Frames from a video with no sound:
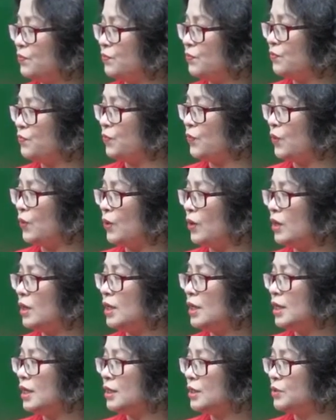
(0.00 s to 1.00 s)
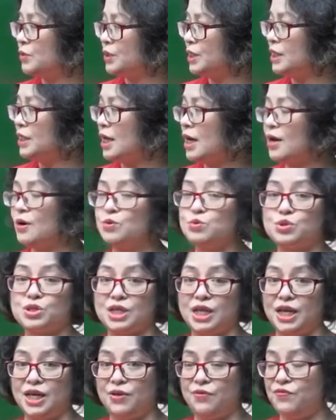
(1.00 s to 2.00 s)
4, greenhouse
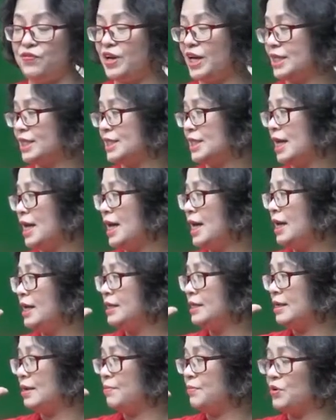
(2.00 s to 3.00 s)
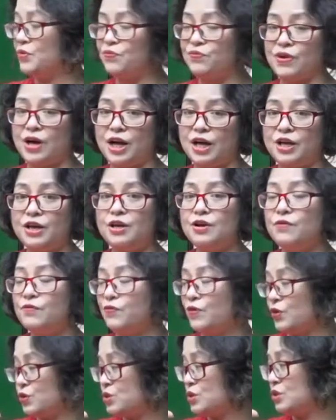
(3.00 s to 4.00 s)
effect. Number 5,
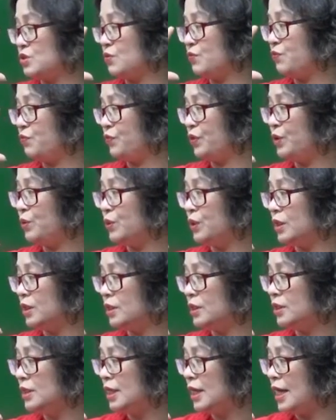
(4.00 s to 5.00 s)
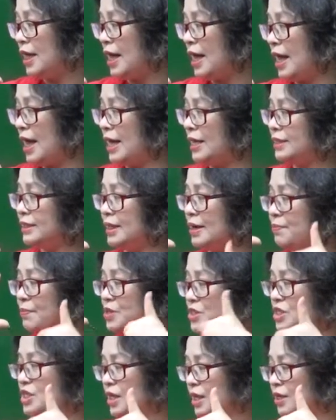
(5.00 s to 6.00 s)
fossil fuel. And
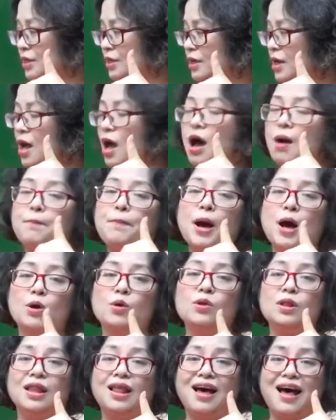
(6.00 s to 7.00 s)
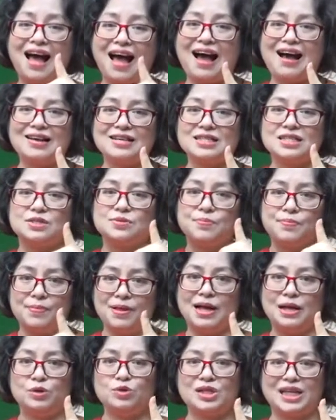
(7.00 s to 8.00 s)
number 6, polar ice
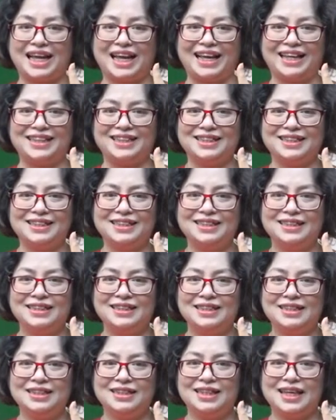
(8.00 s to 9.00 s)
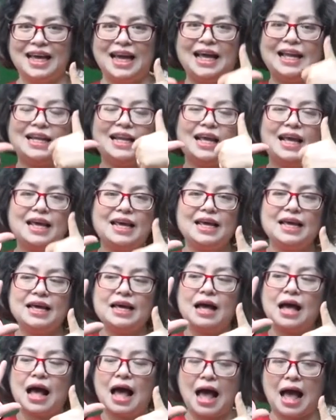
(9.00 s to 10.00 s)
melting. And
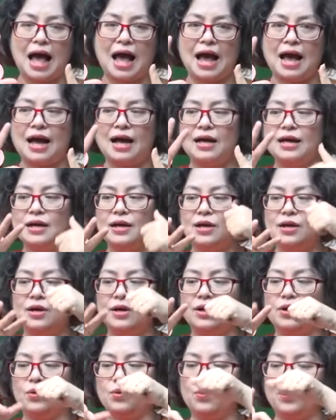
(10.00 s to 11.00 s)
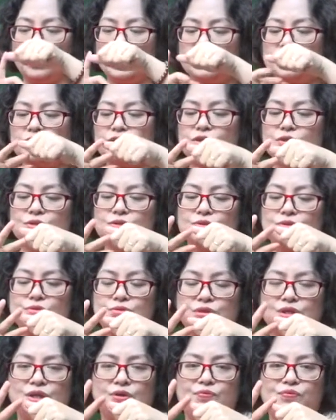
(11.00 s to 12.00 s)
here are 1, 2,
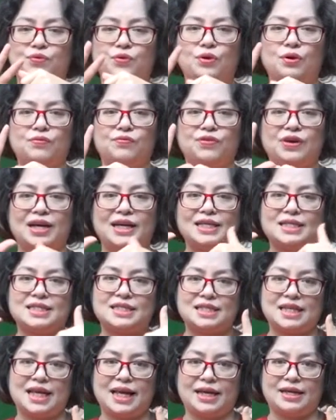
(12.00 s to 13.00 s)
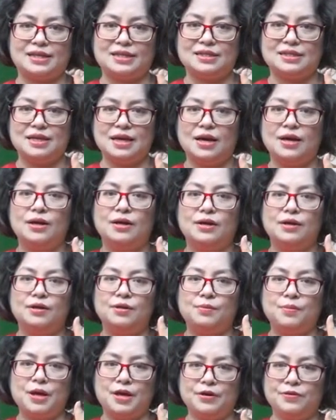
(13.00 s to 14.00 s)
3, 4, 5, 6
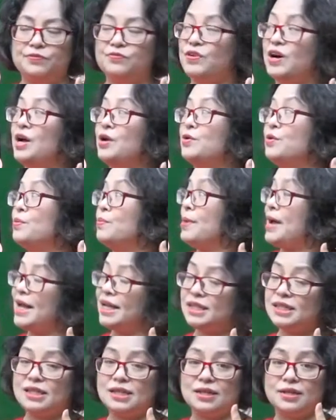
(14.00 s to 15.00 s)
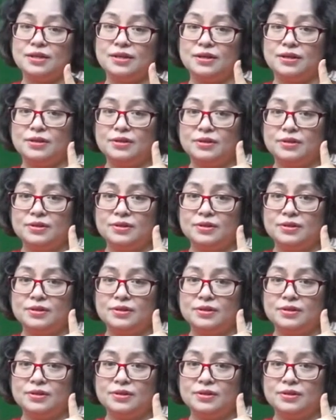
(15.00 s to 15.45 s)
environmental